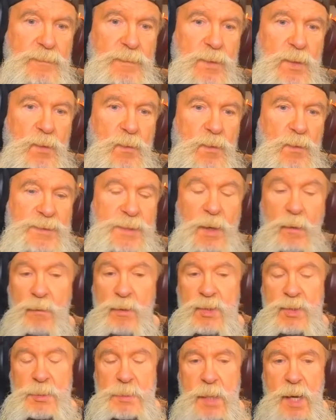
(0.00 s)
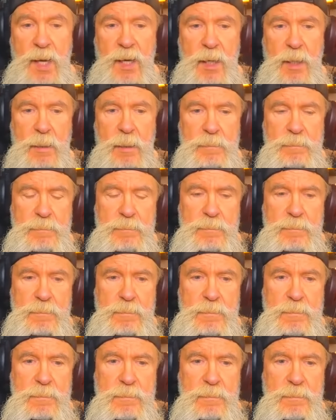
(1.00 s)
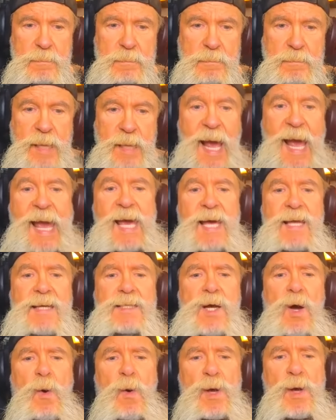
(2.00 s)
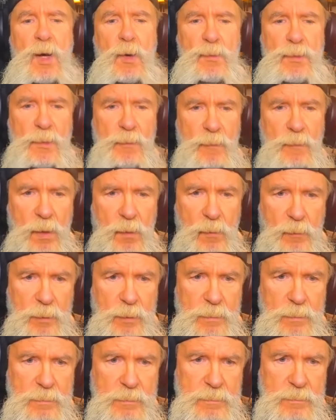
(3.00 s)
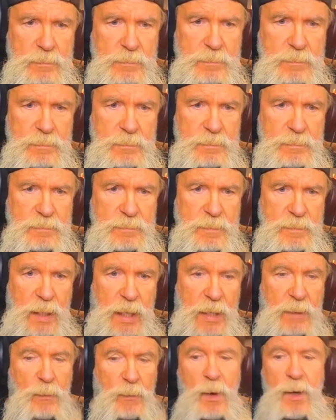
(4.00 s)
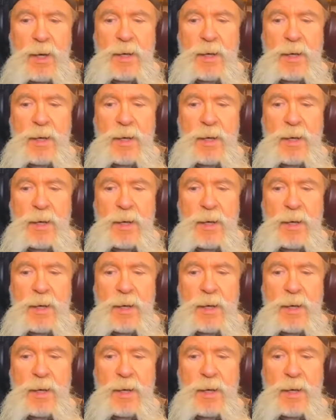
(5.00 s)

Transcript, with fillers: with Tony Schiavone and going on the road. And what a